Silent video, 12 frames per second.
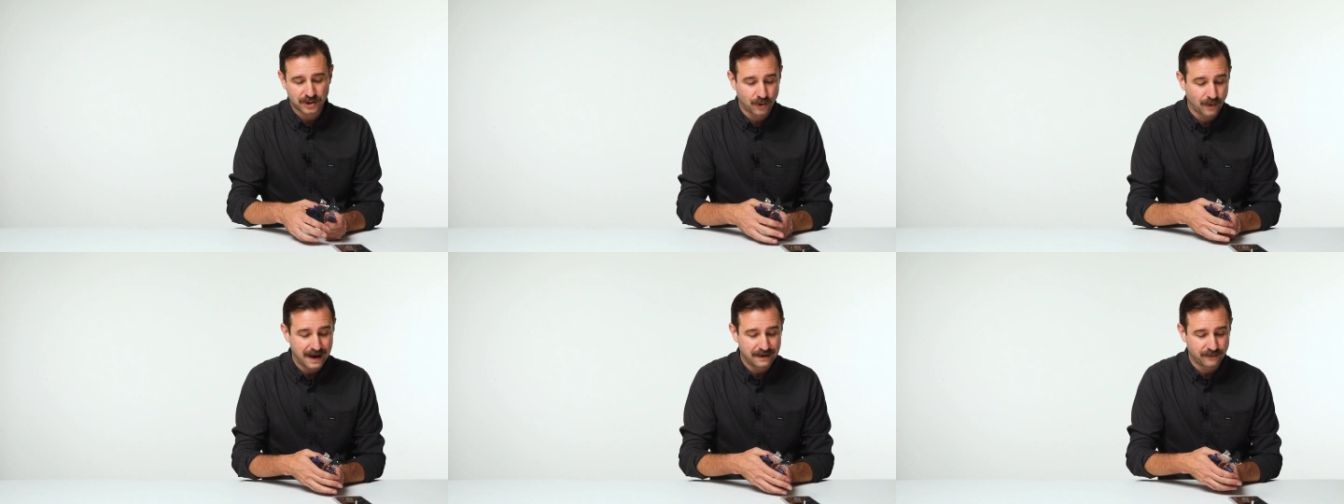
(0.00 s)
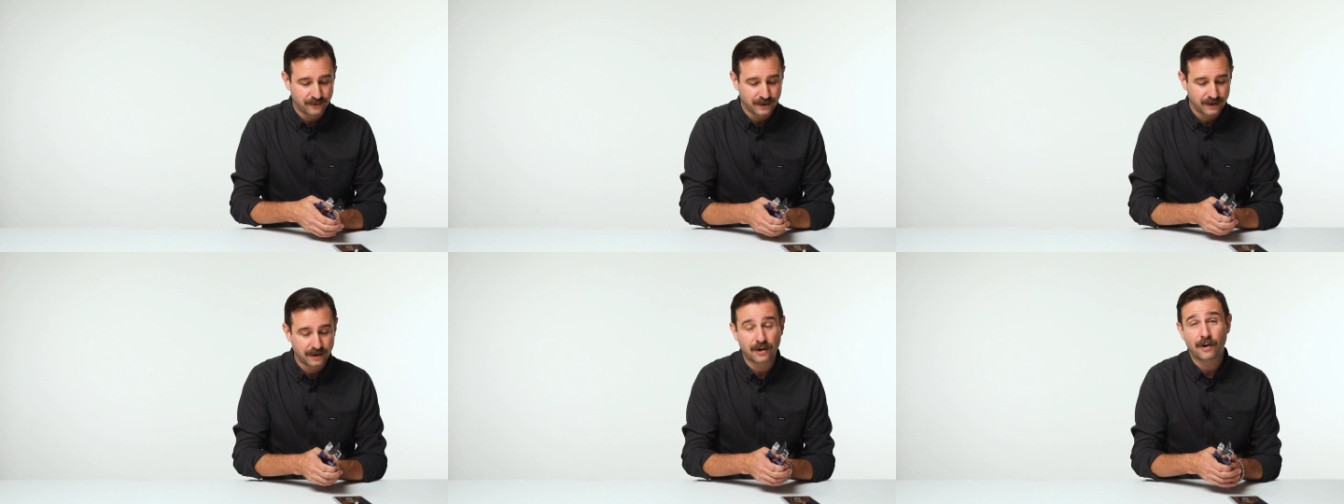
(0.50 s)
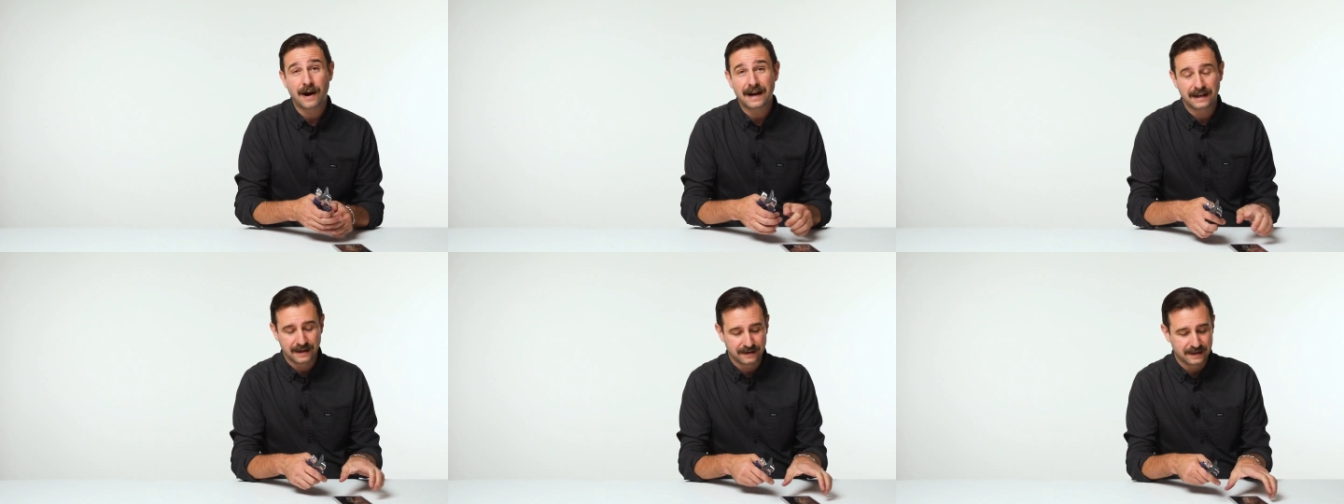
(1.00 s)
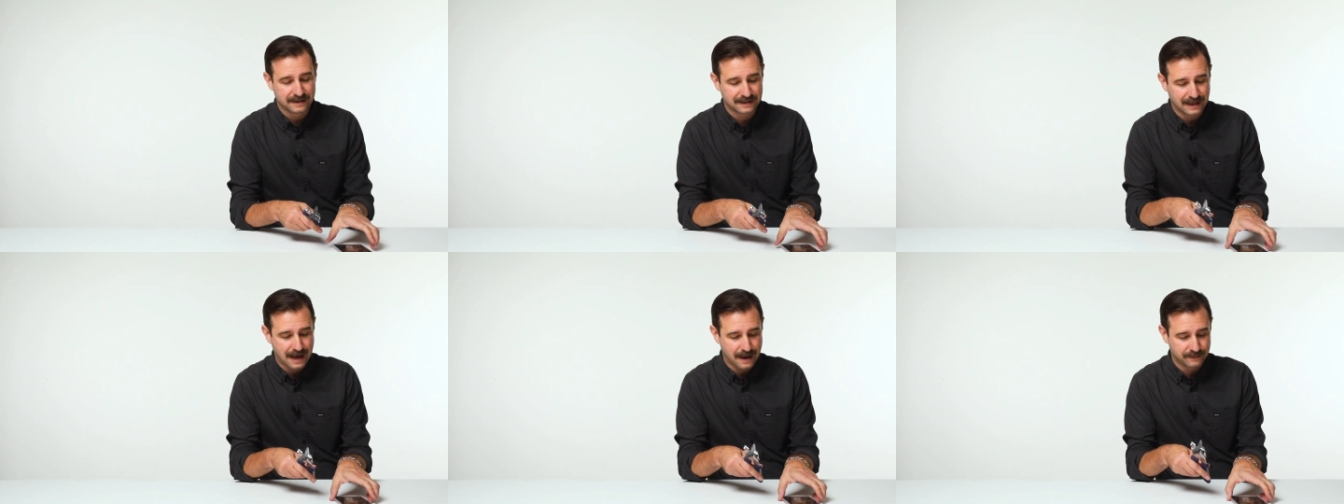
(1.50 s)
great for cracking these
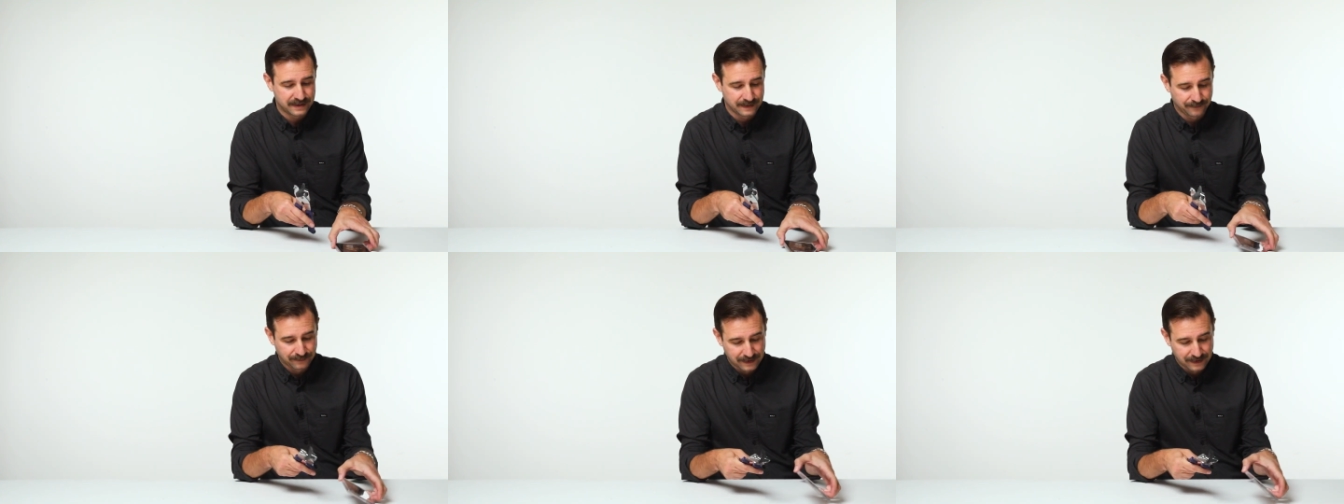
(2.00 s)
slabs.